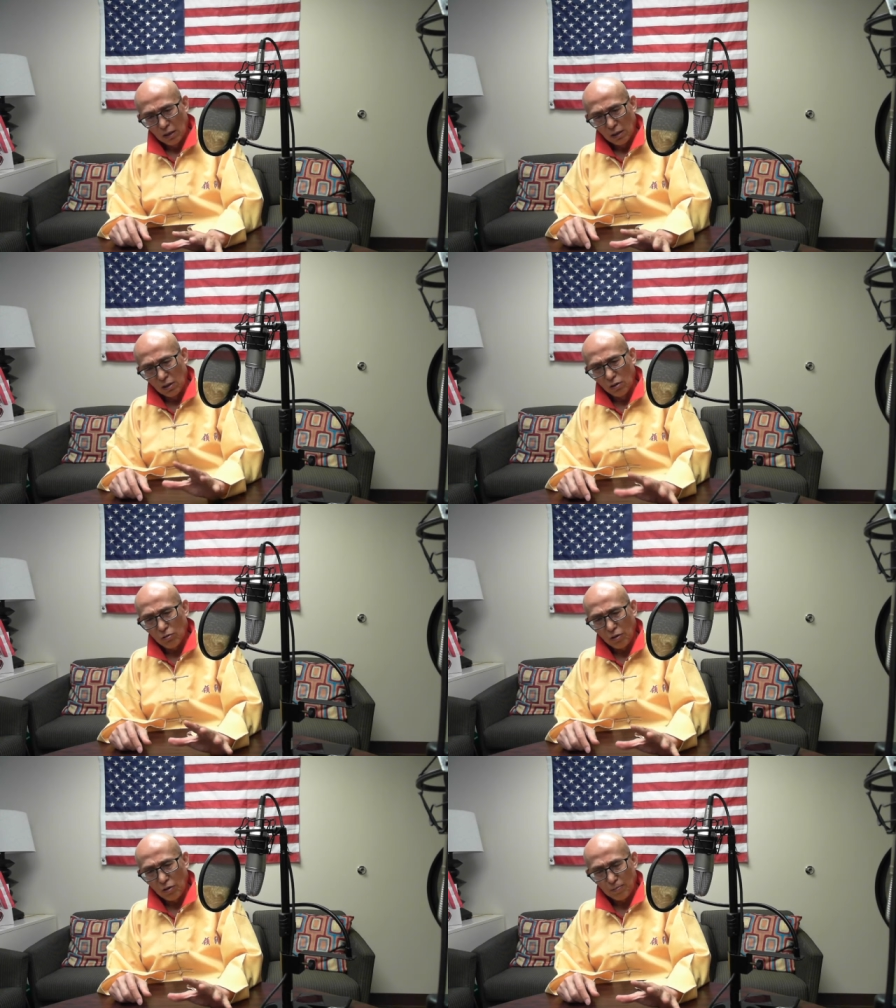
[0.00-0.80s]
The low
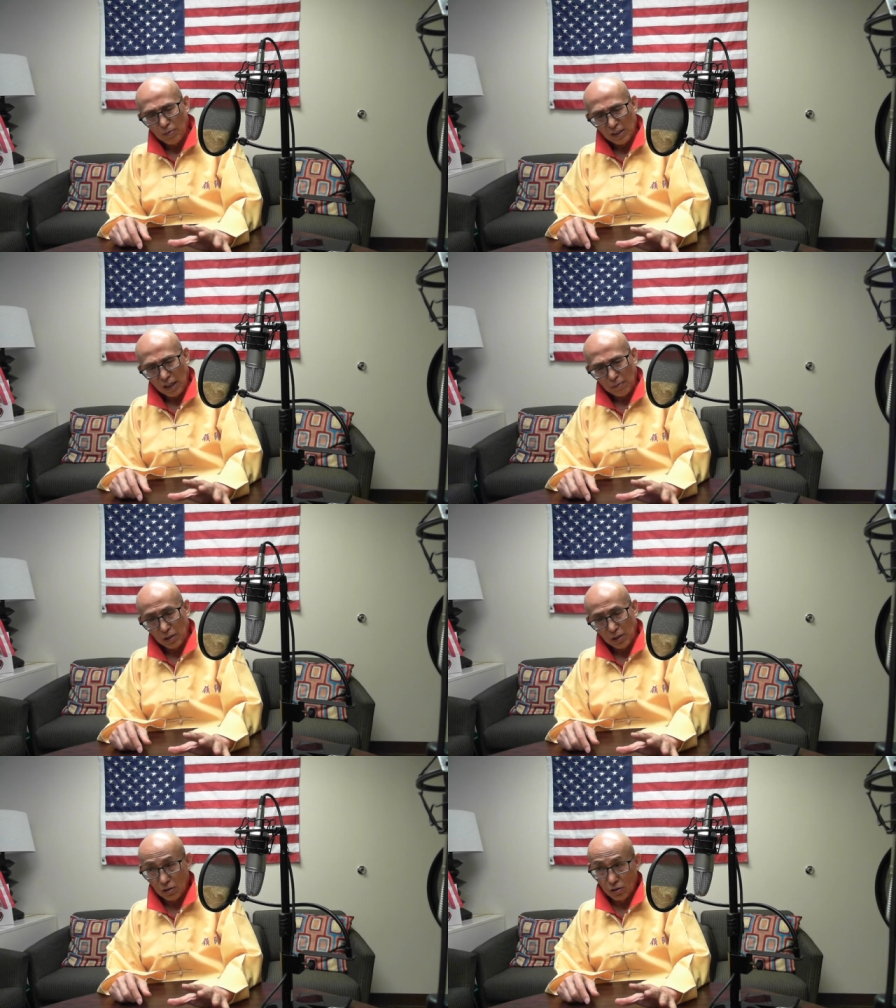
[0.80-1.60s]
rank perception
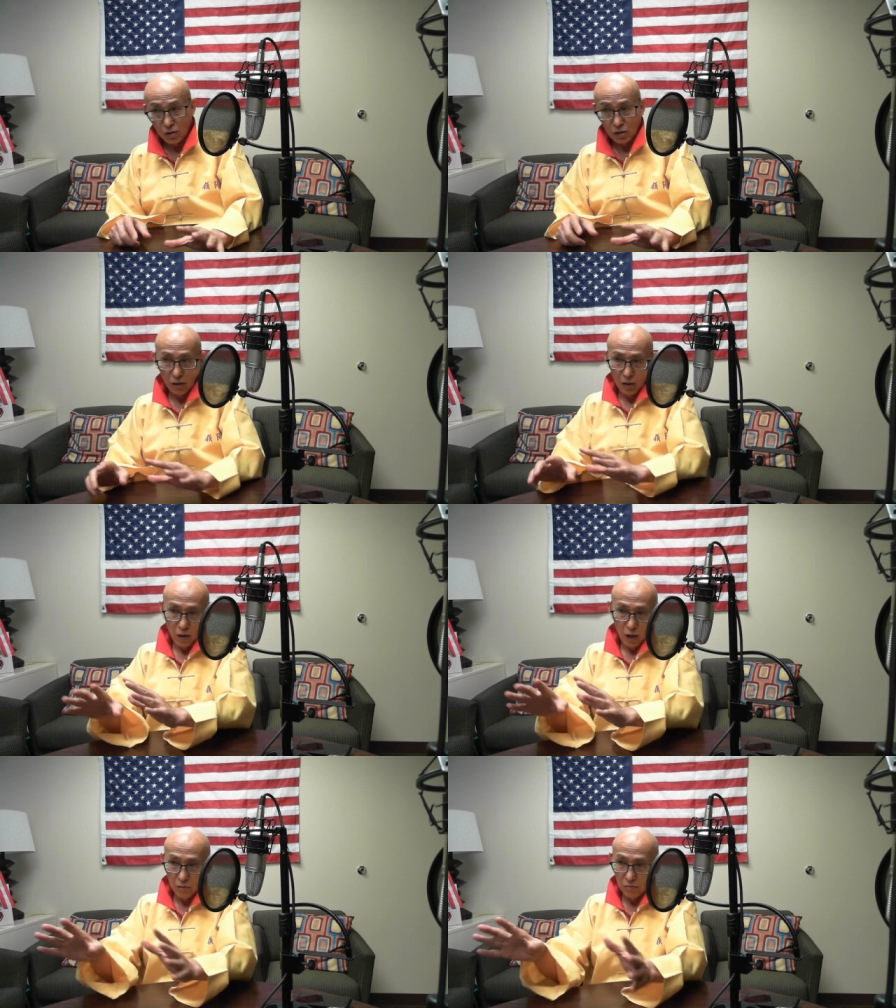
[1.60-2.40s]
is, well,
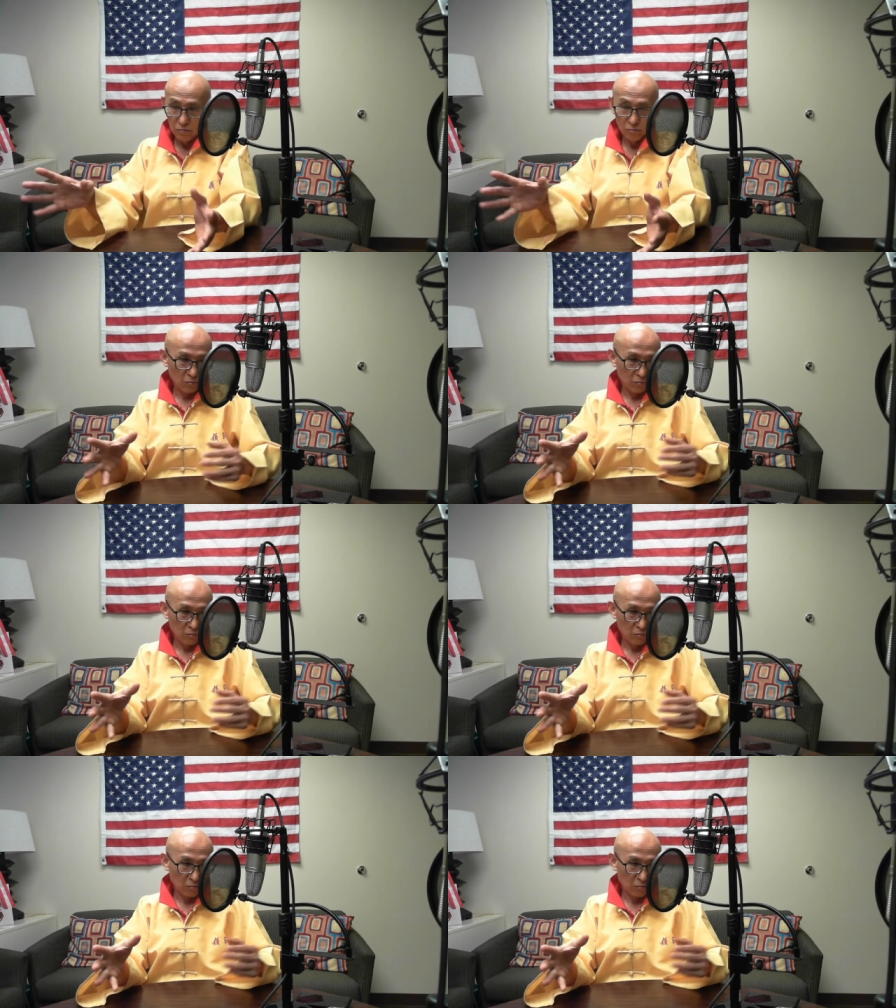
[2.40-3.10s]
this is what